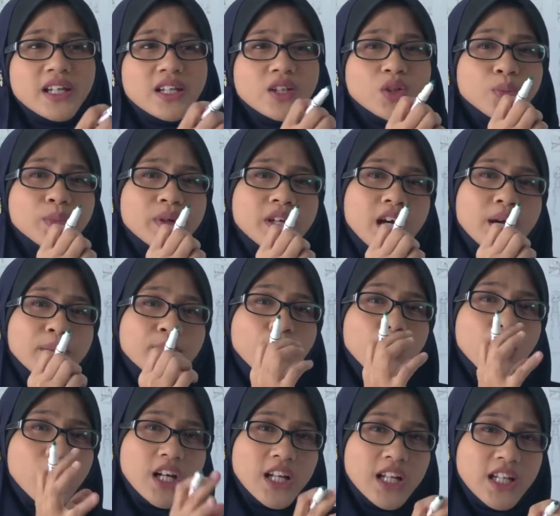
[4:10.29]
you become
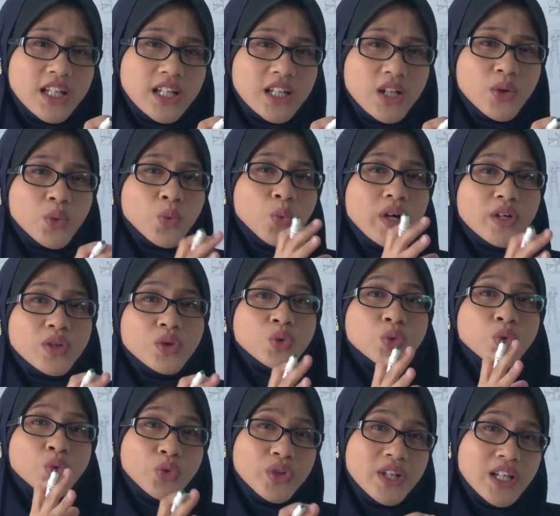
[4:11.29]
more clear on what
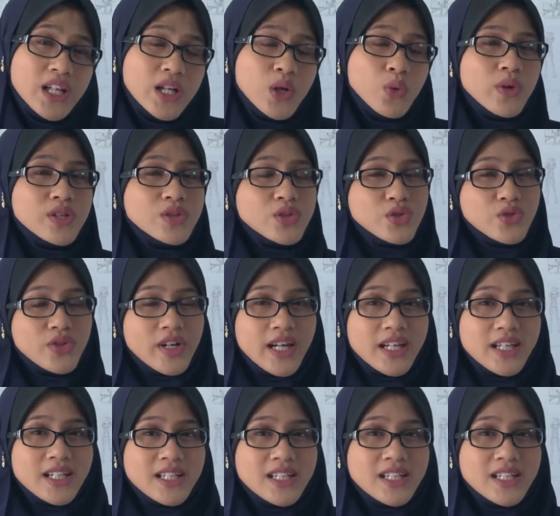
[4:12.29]
you really want to write.